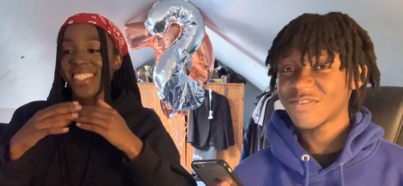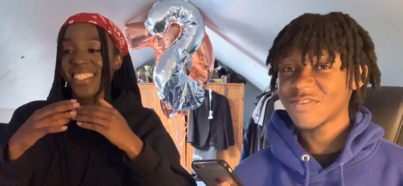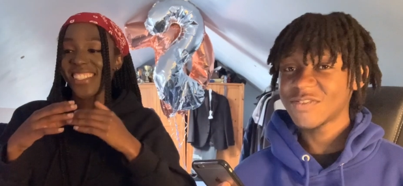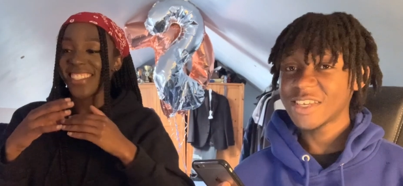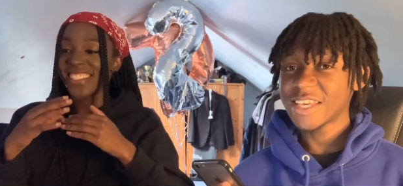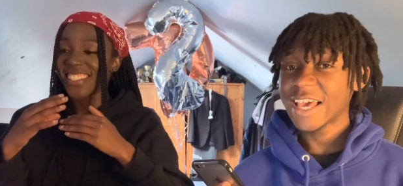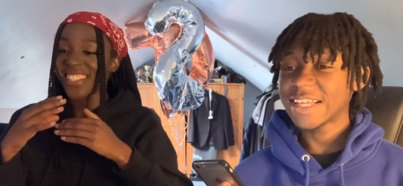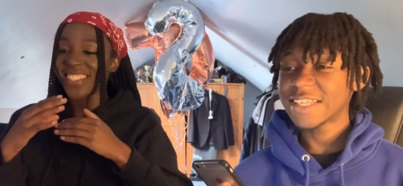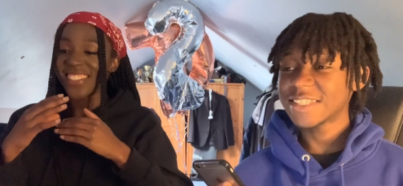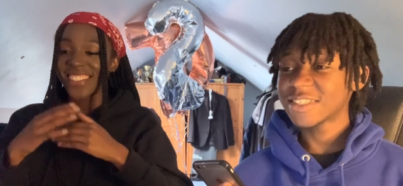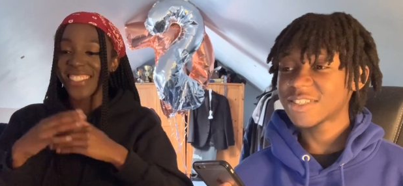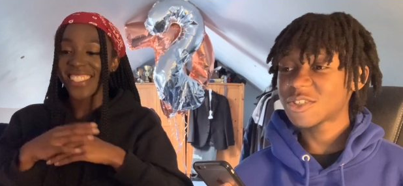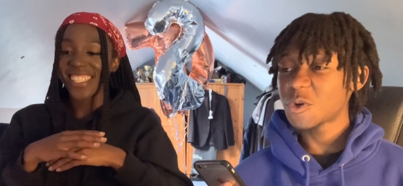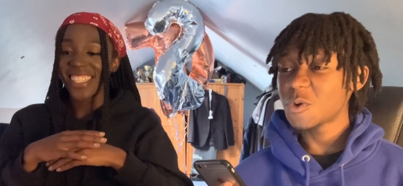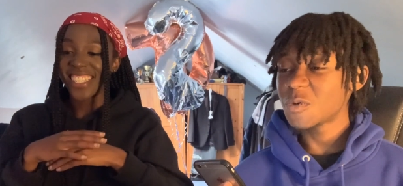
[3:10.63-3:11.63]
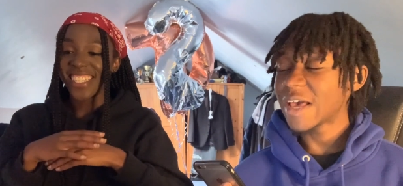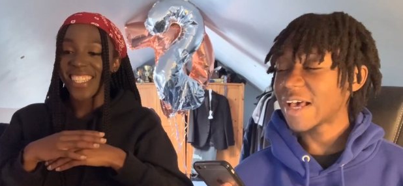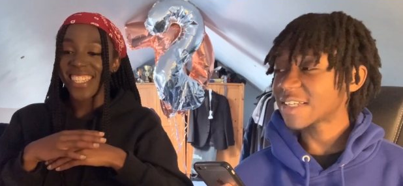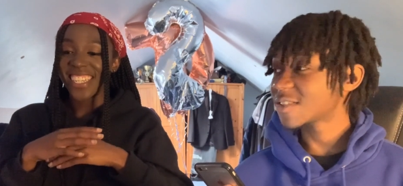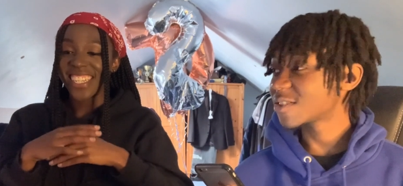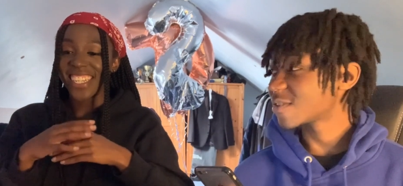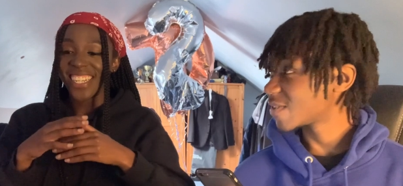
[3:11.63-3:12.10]
Speaker 1: you get two
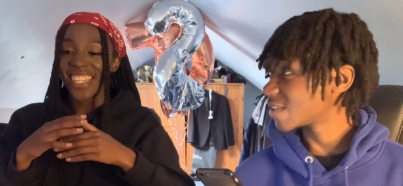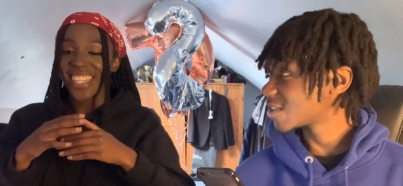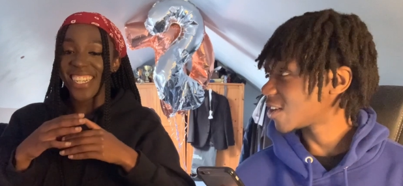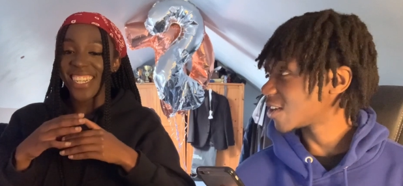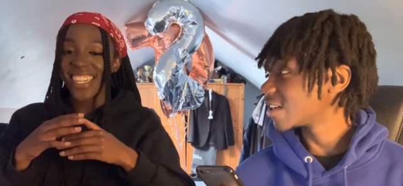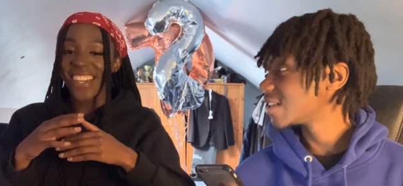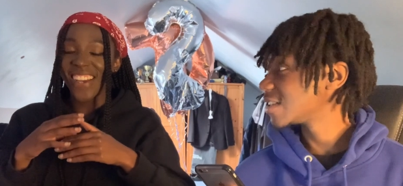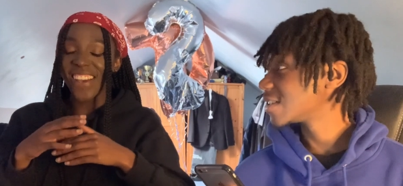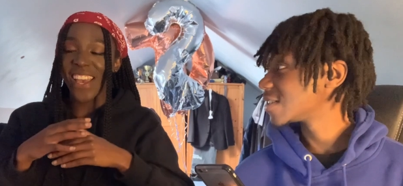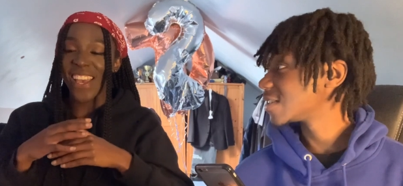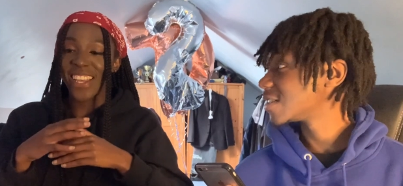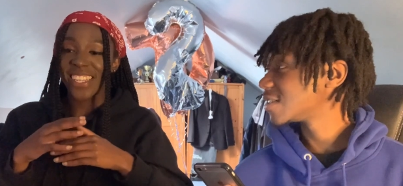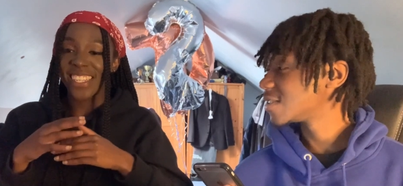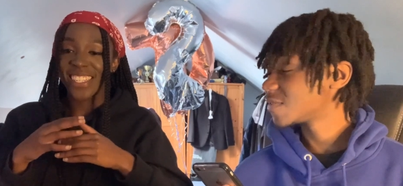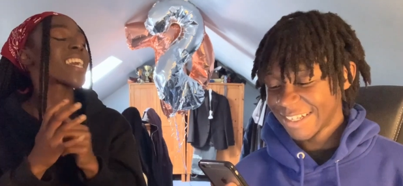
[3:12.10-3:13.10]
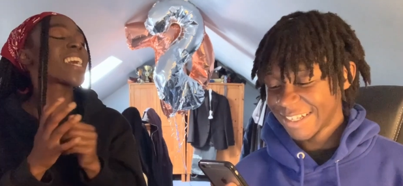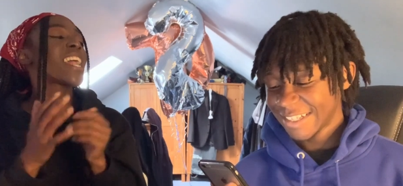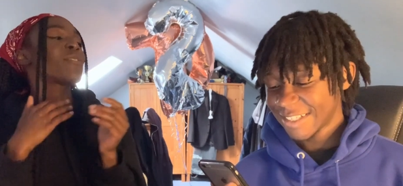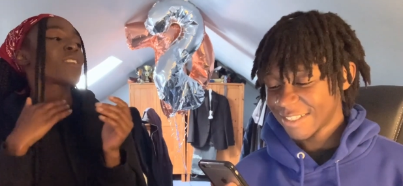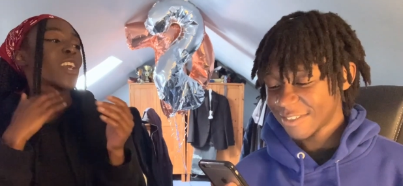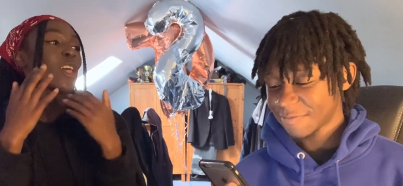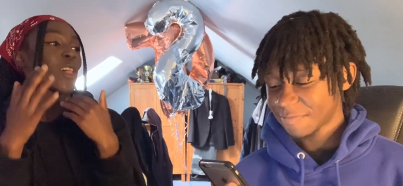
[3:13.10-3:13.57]
guesses of the song.
Speaker 2: Okay. can I
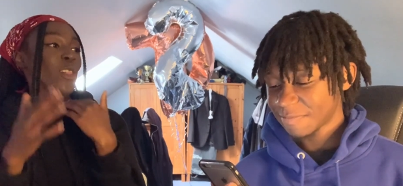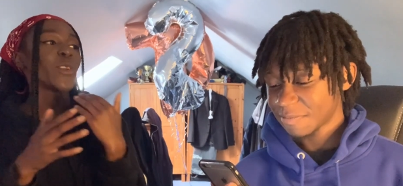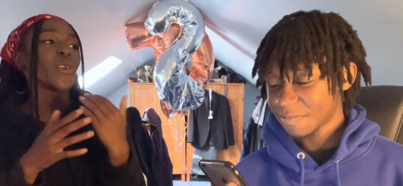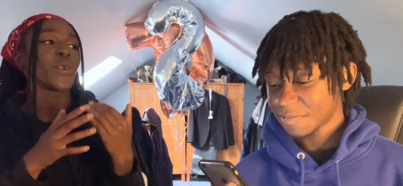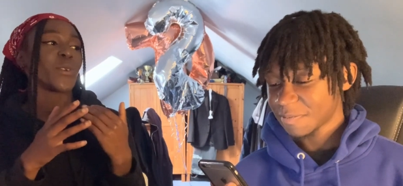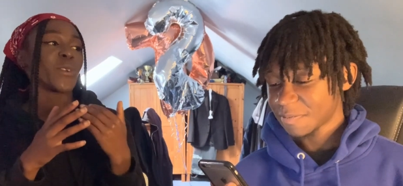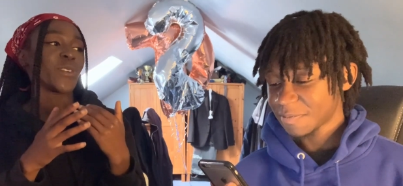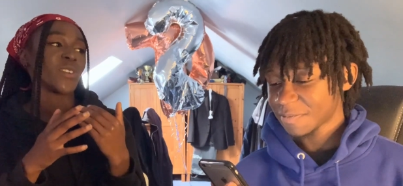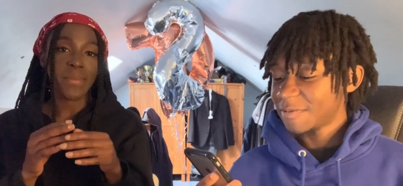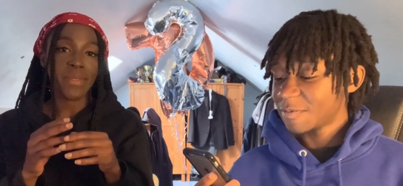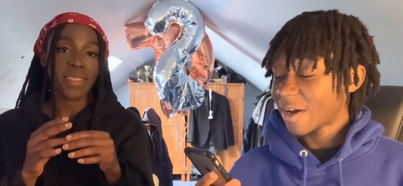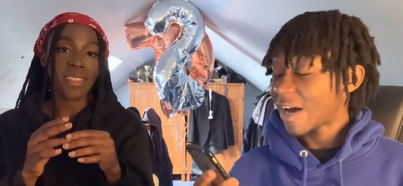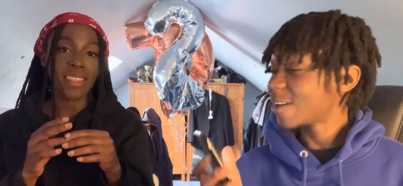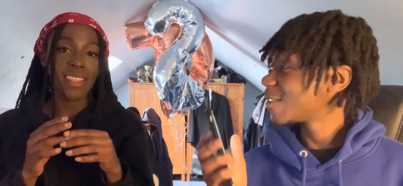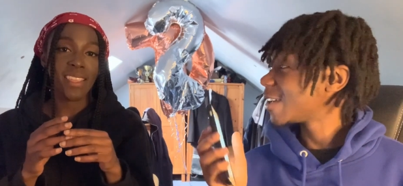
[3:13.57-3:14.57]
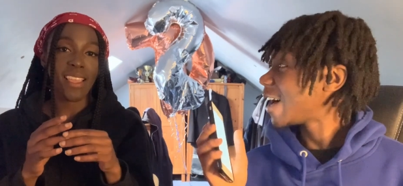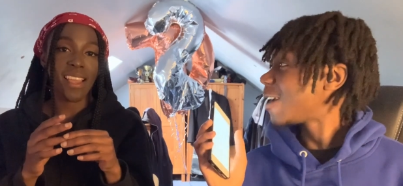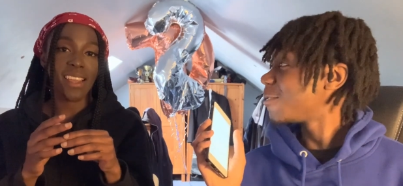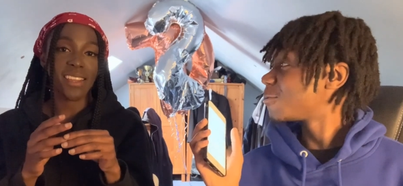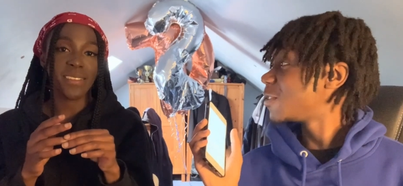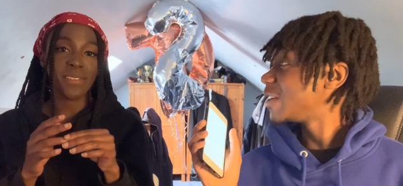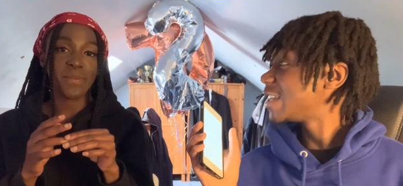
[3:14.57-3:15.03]
have a clue?
Speaker 1: I'll
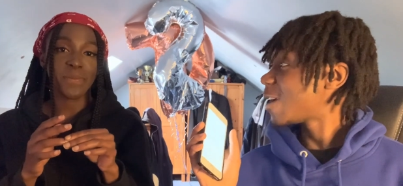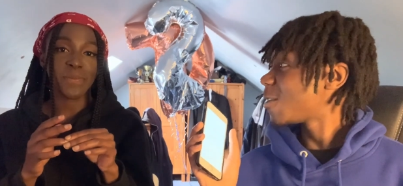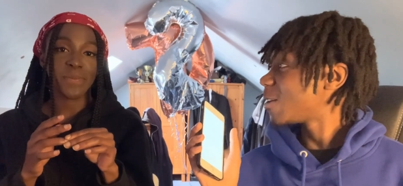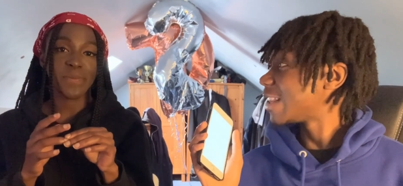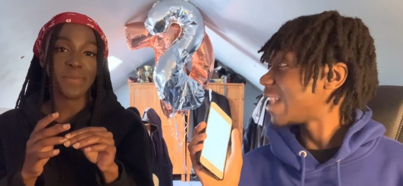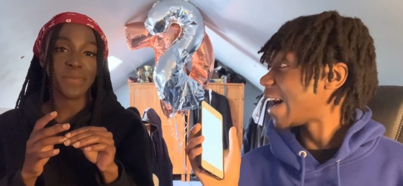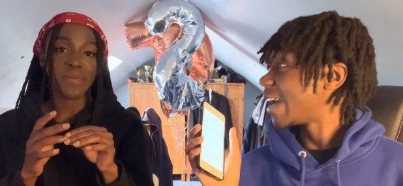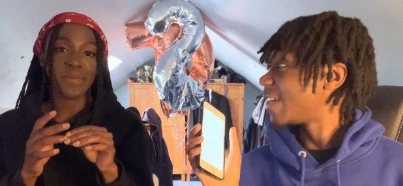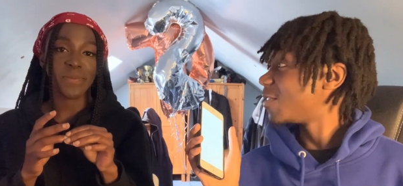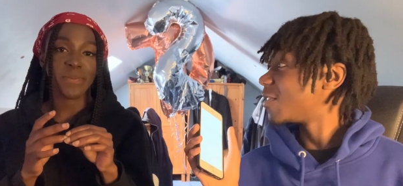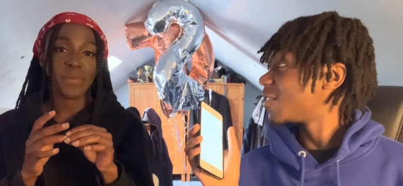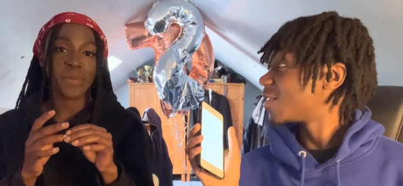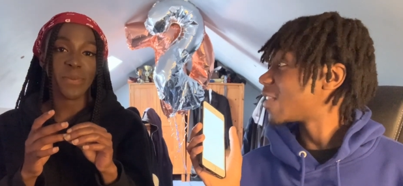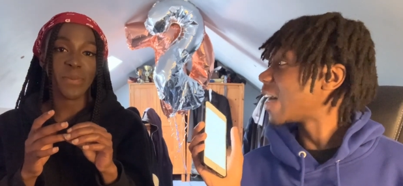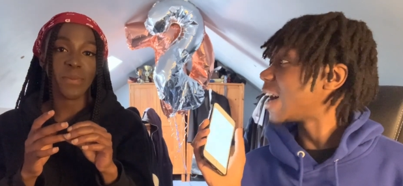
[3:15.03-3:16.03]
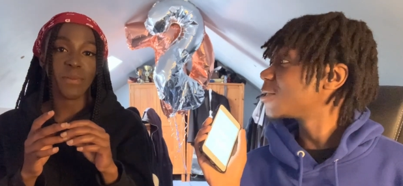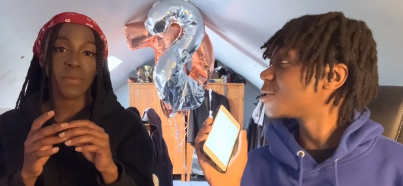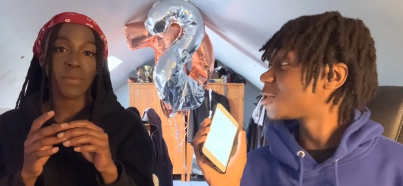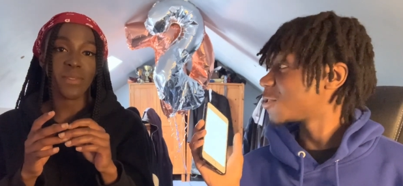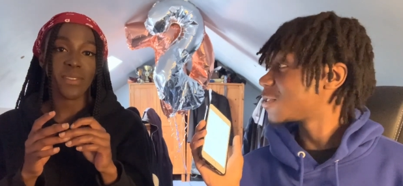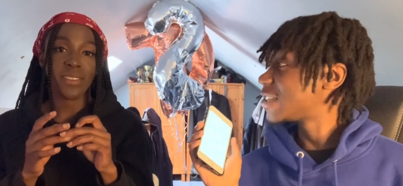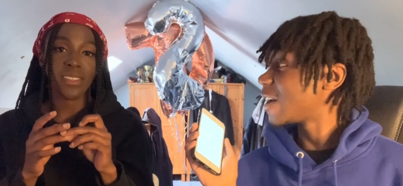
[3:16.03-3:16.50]
I'll read out a line that
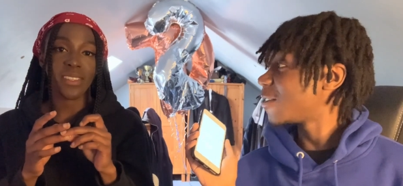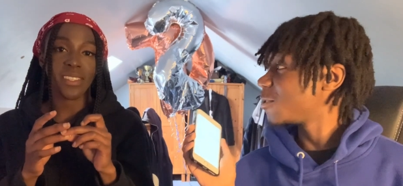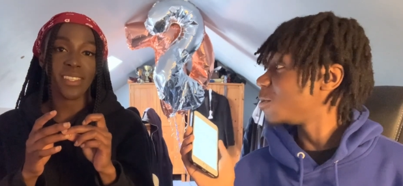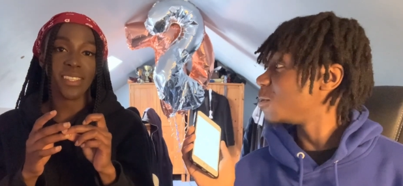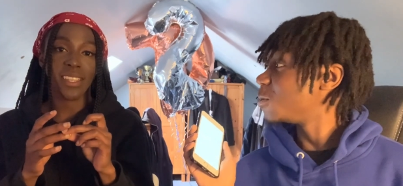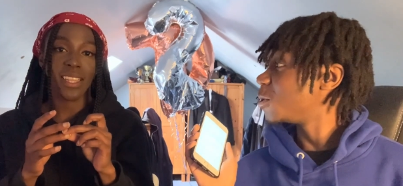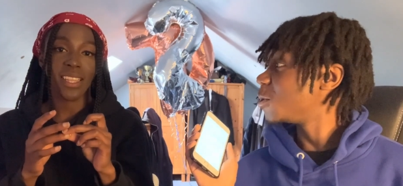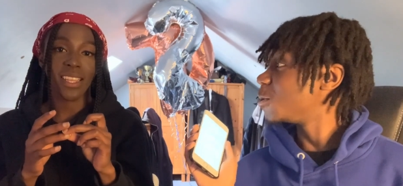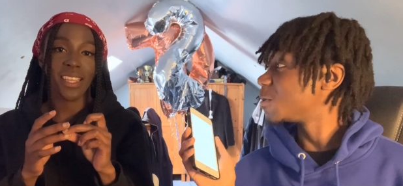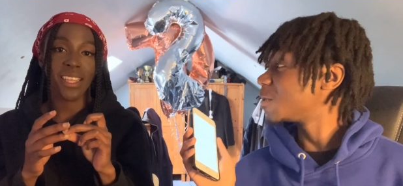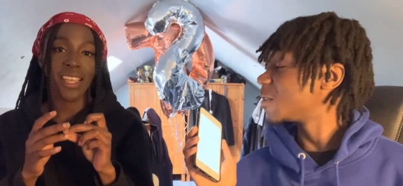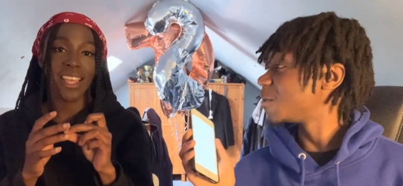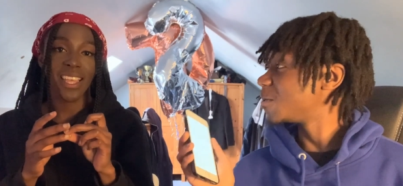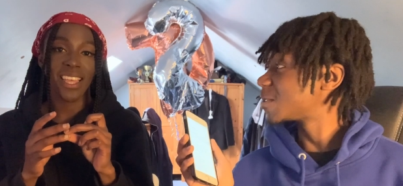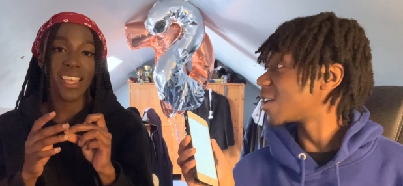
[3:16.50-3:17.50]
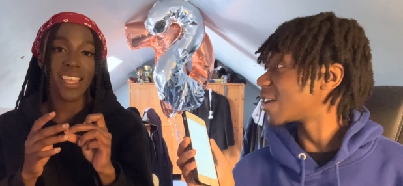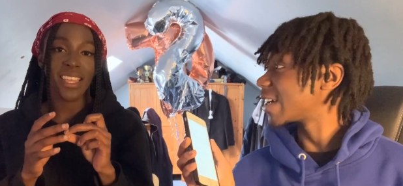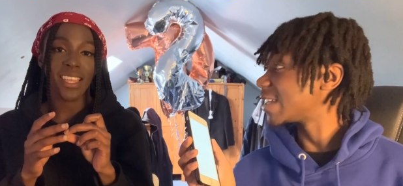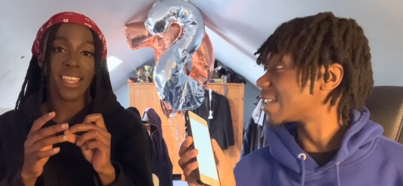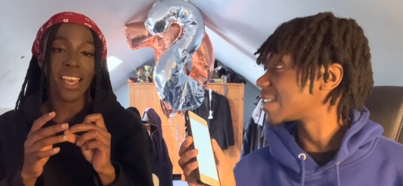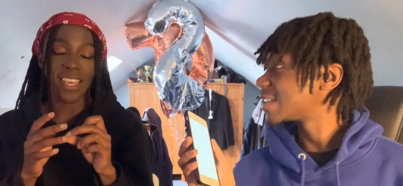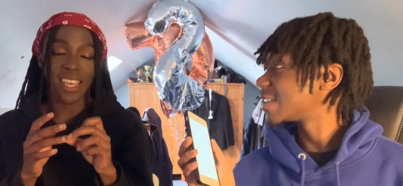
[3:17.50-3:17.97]
should tell you who whose song
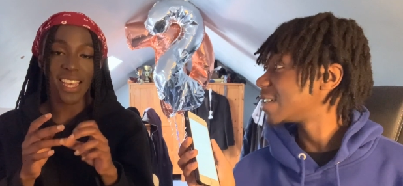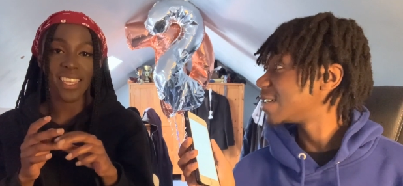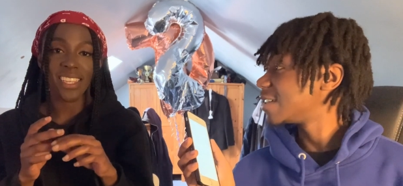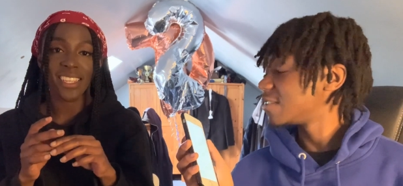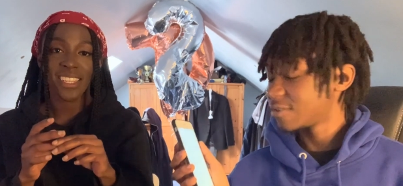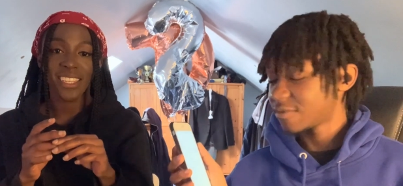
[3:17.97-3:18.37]
it is. Okay.